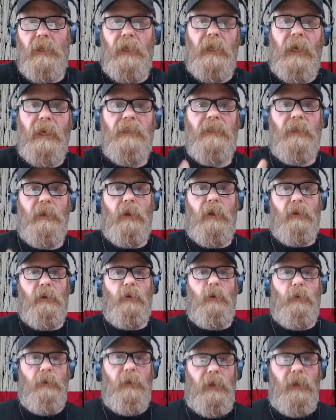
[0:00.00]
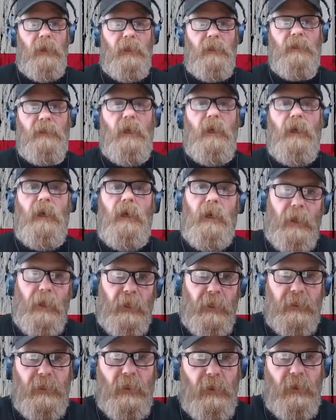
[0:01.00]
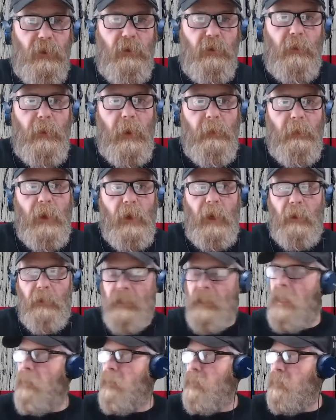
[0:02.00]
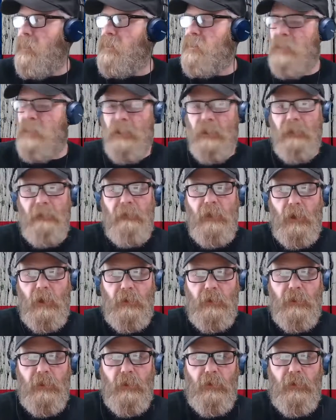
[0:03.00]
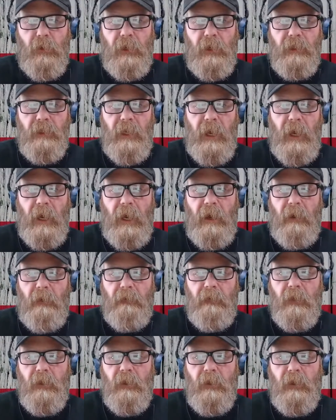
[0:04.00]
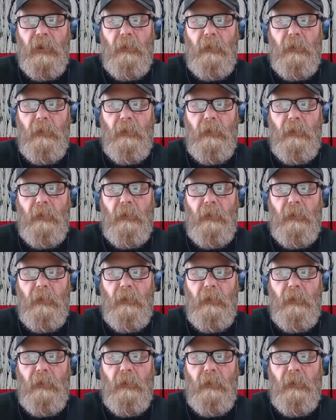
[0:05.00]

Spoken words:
And that's another cool thing is, so you remember how now I mentioned gift cards, they're great to have,